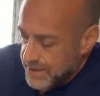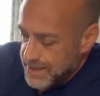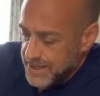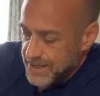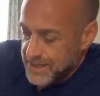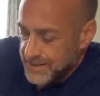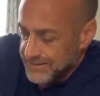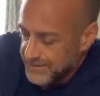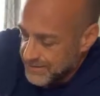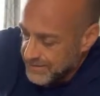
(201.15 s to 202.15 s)

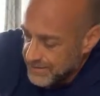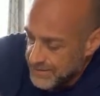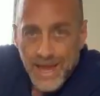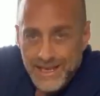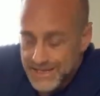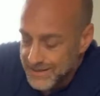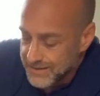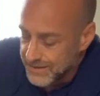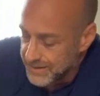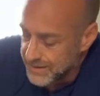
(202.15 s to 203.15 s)
And back
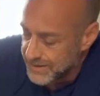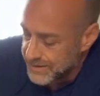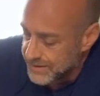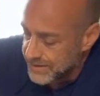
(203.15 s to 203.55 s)
here,